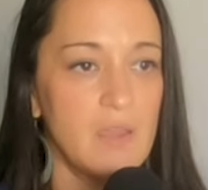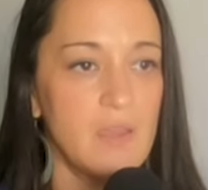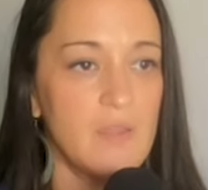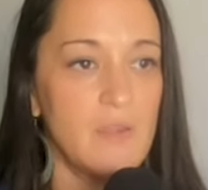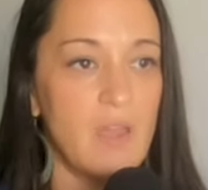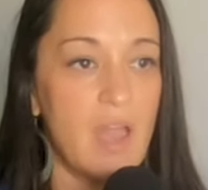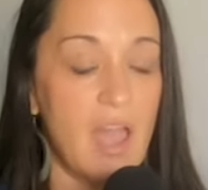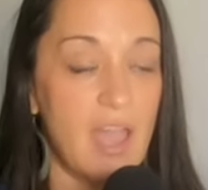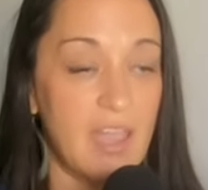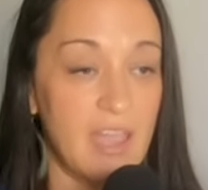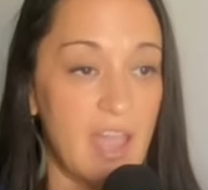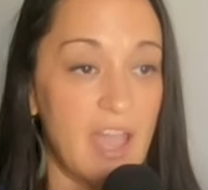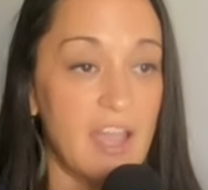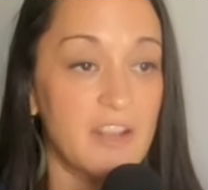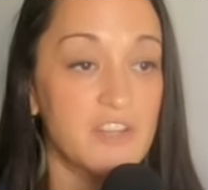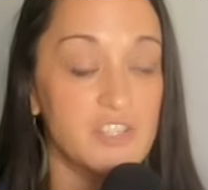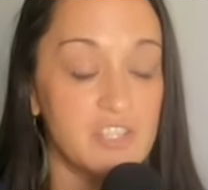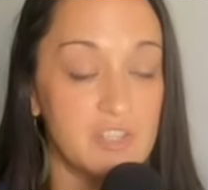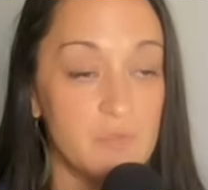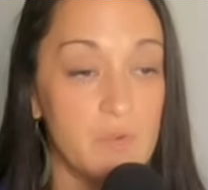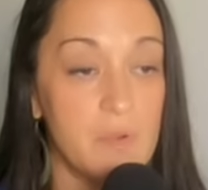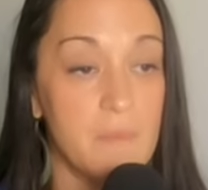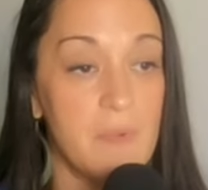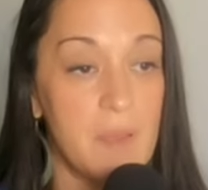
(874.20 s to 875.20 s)
I actually
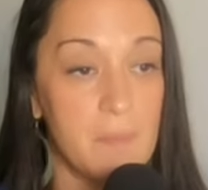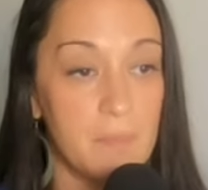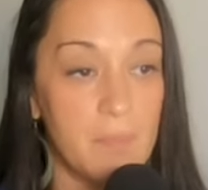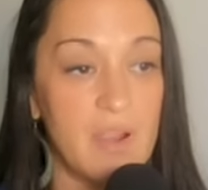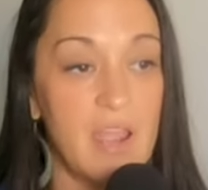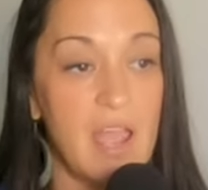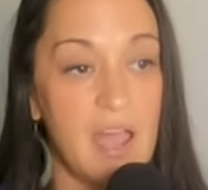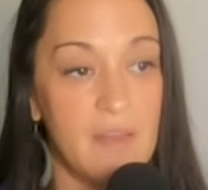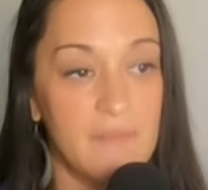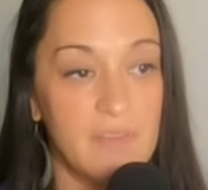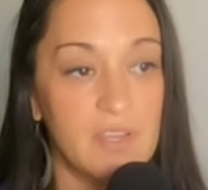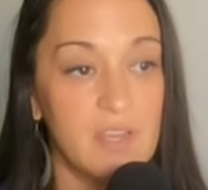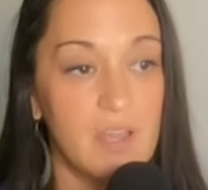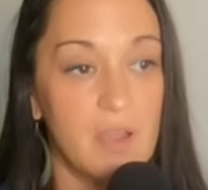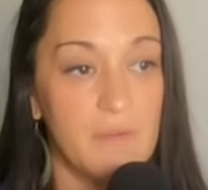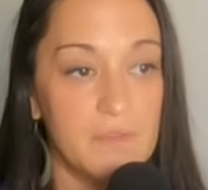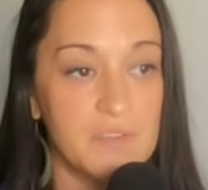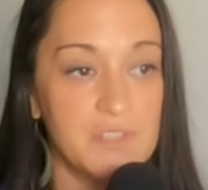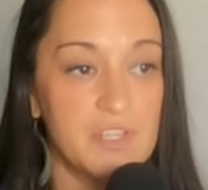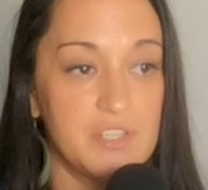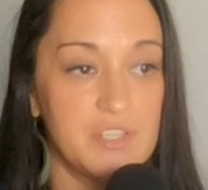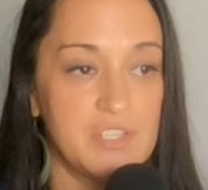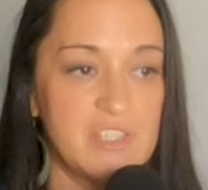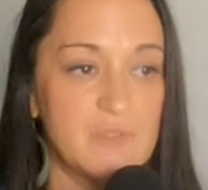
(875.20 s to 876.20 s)
remember having
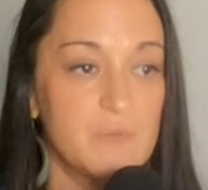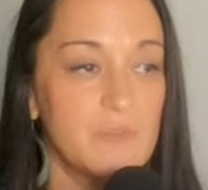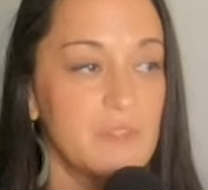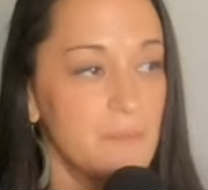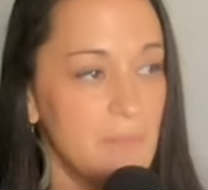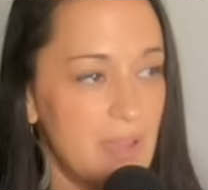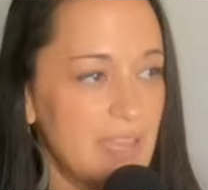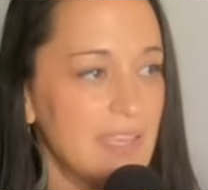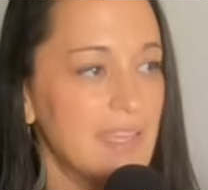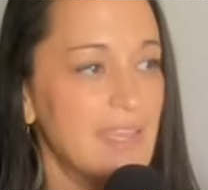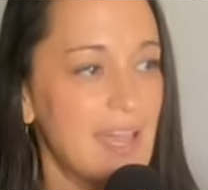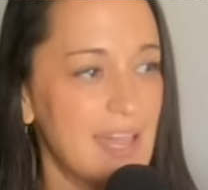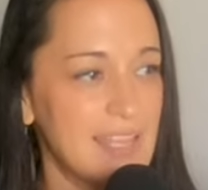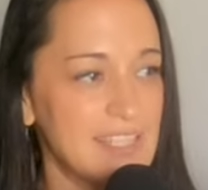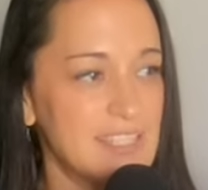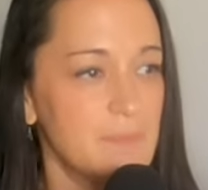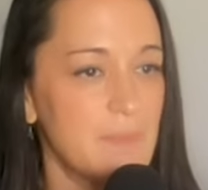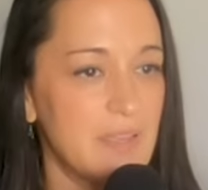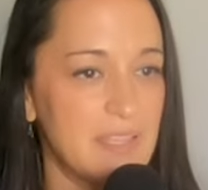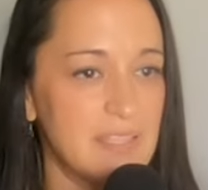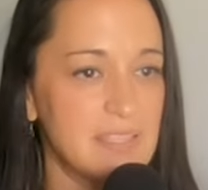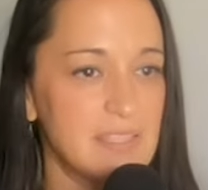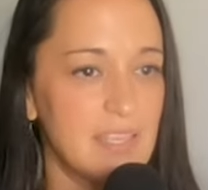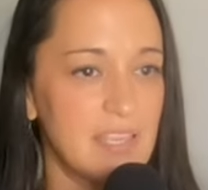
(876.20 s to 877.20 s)
conversations with my
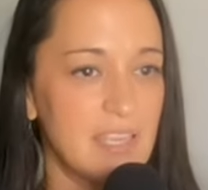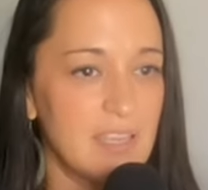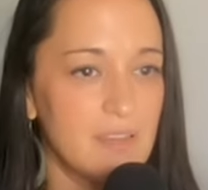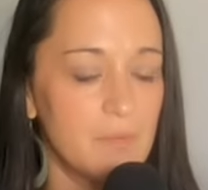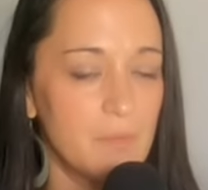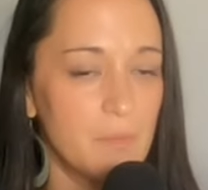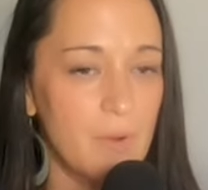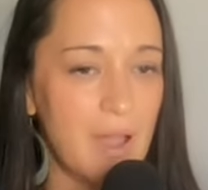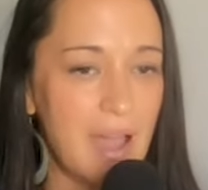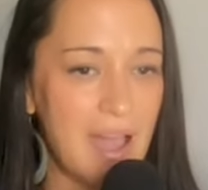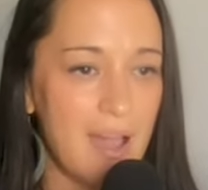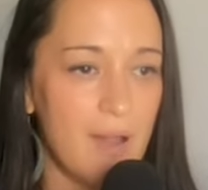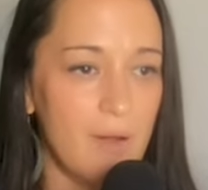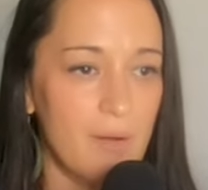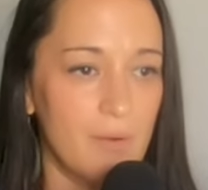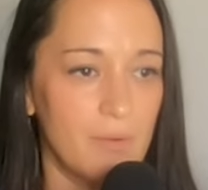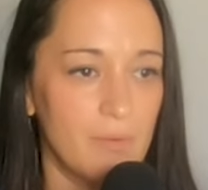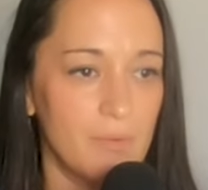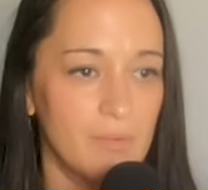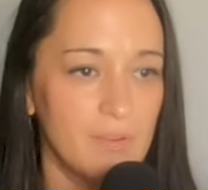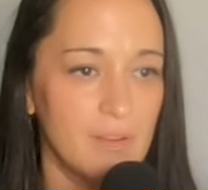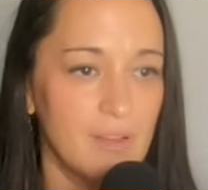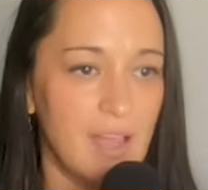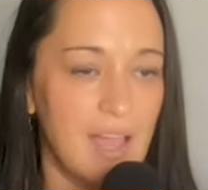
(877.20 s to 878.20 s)
castmates like, "Wow,
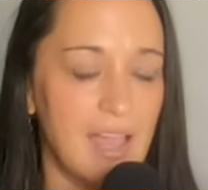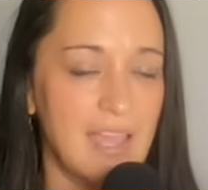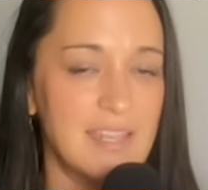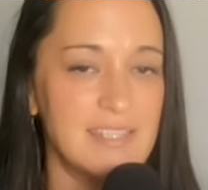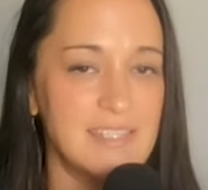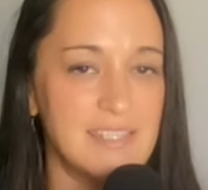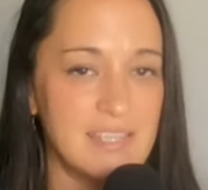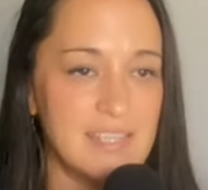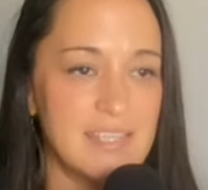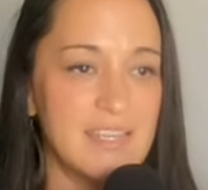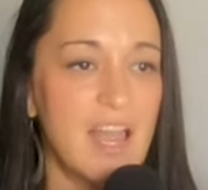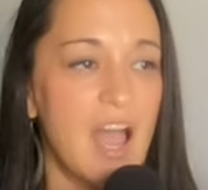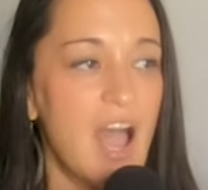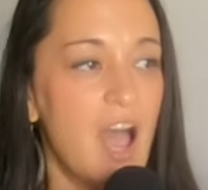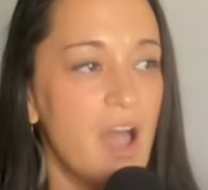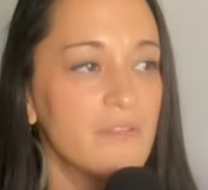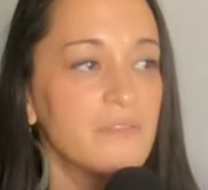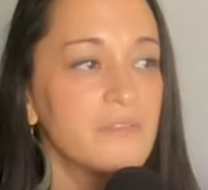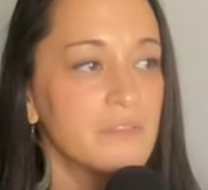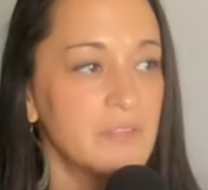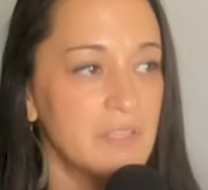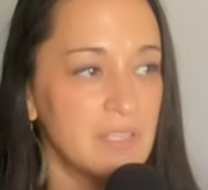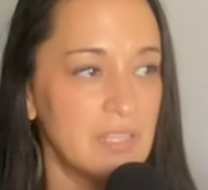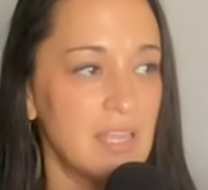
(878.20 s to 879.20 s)
I did not
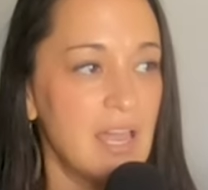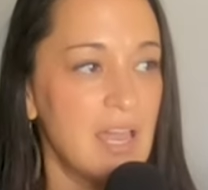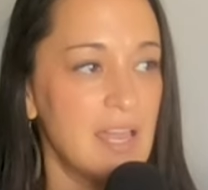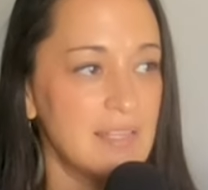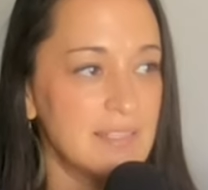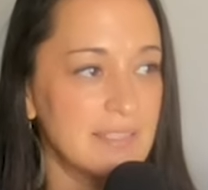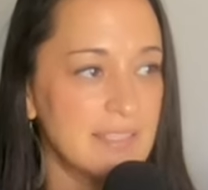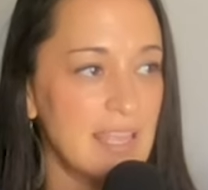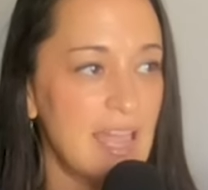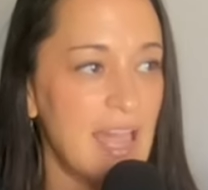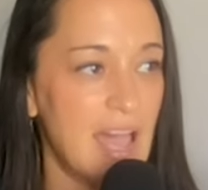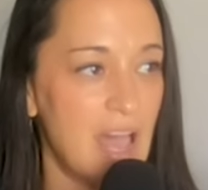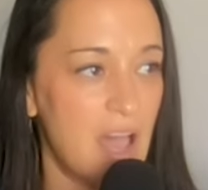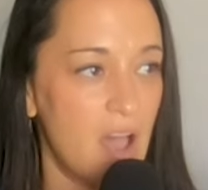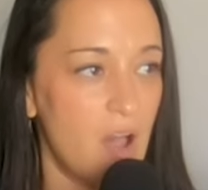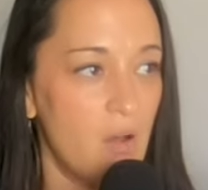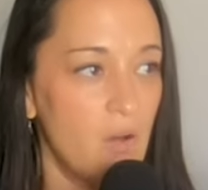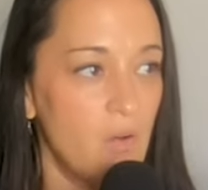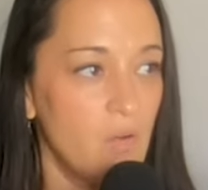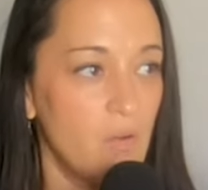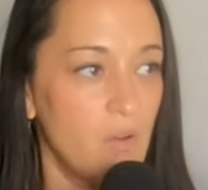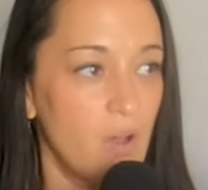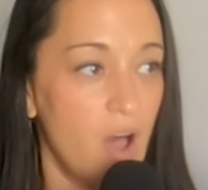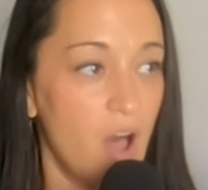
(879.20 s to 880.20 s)
realize
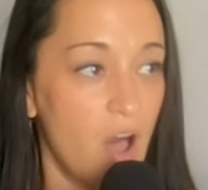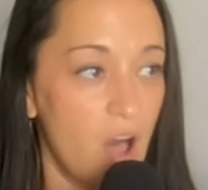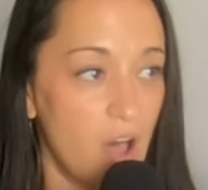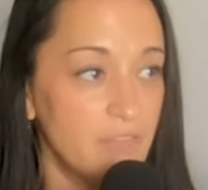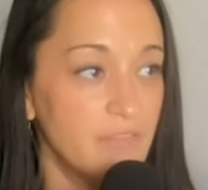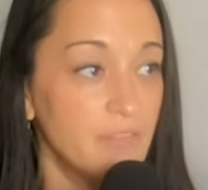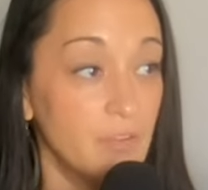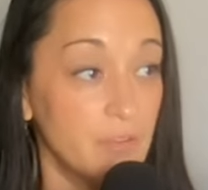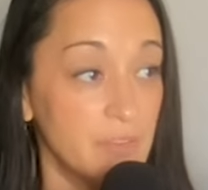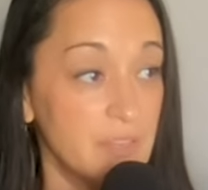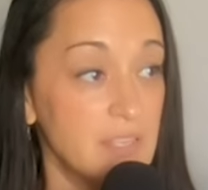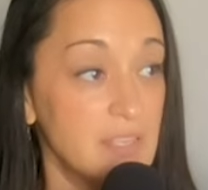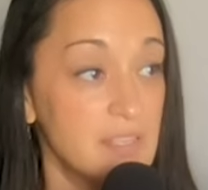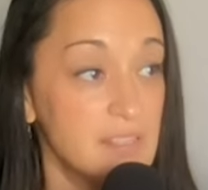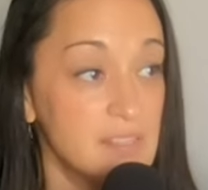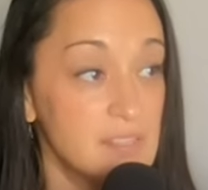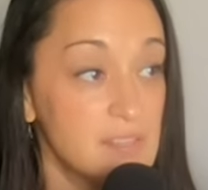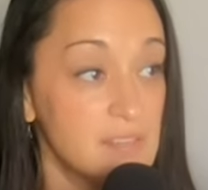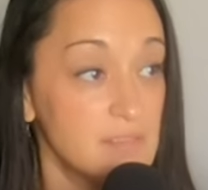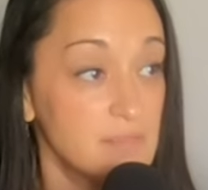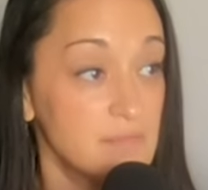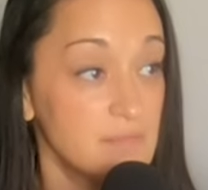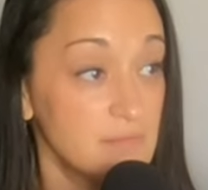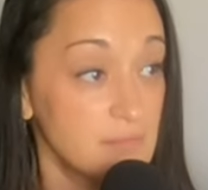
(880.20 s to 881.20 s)
how awful
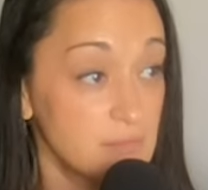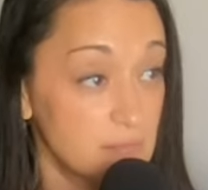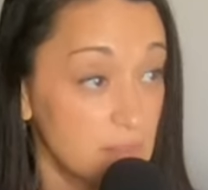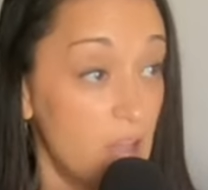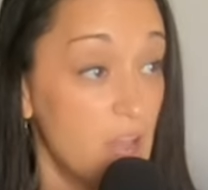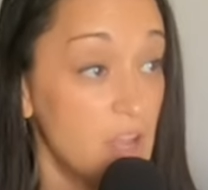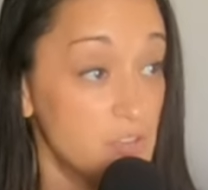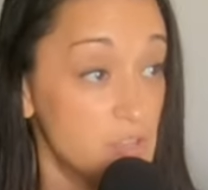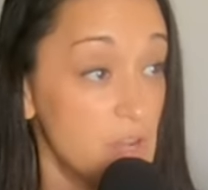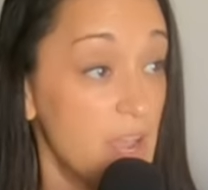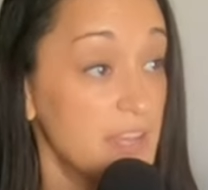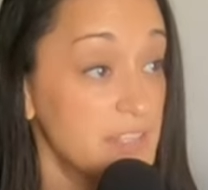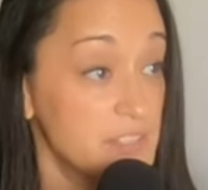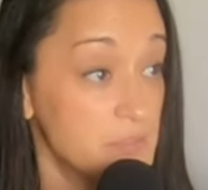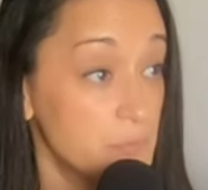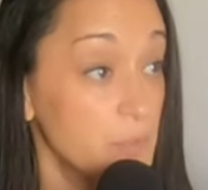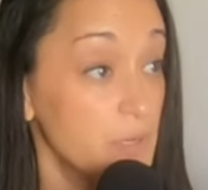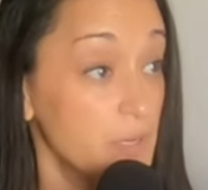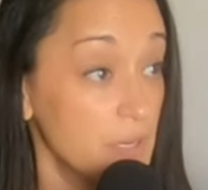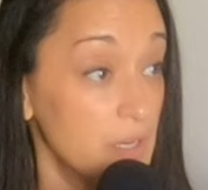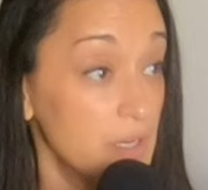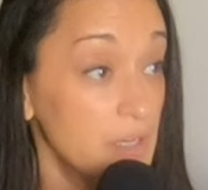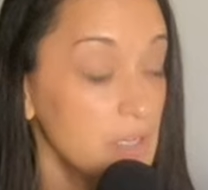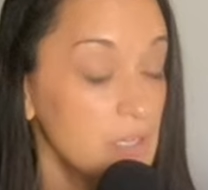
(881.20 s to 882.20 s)
these contracts were
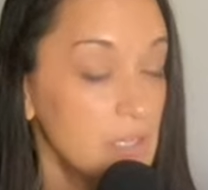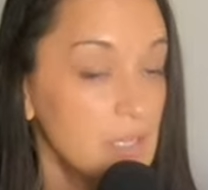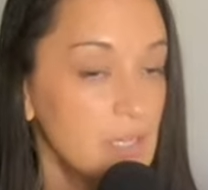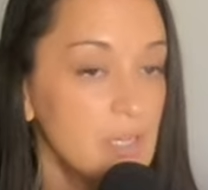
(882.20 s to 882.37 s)
yeah.